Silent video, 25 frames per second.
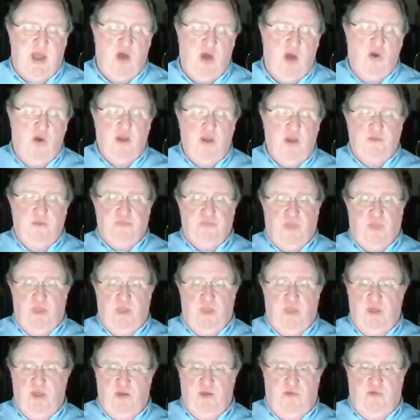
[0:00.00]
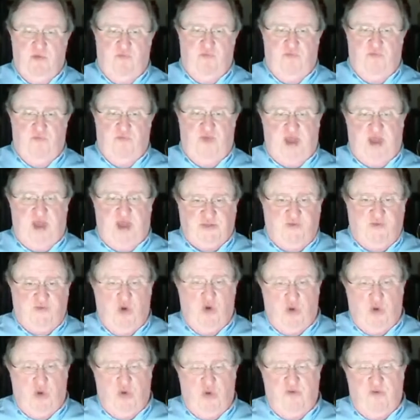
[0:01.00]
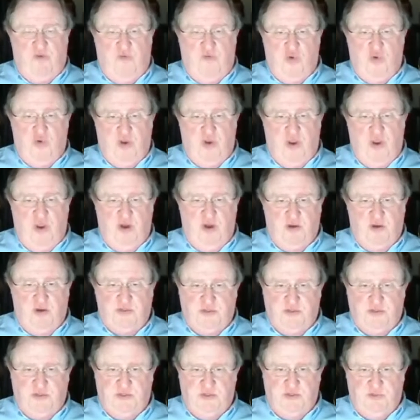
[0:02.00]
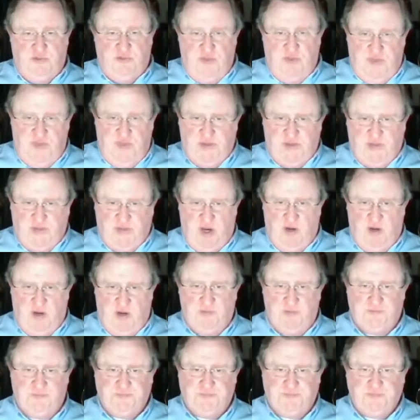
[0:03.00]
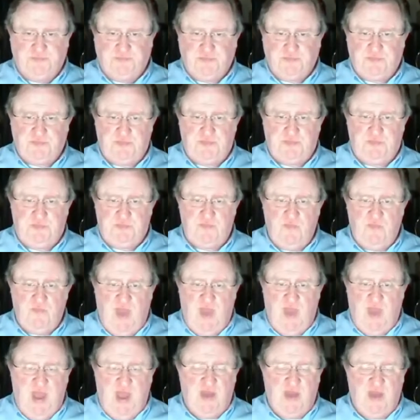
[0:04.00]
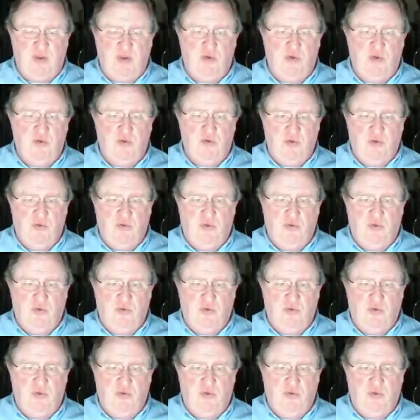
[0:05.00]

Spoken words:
Now, fast forward 4 years to this year, and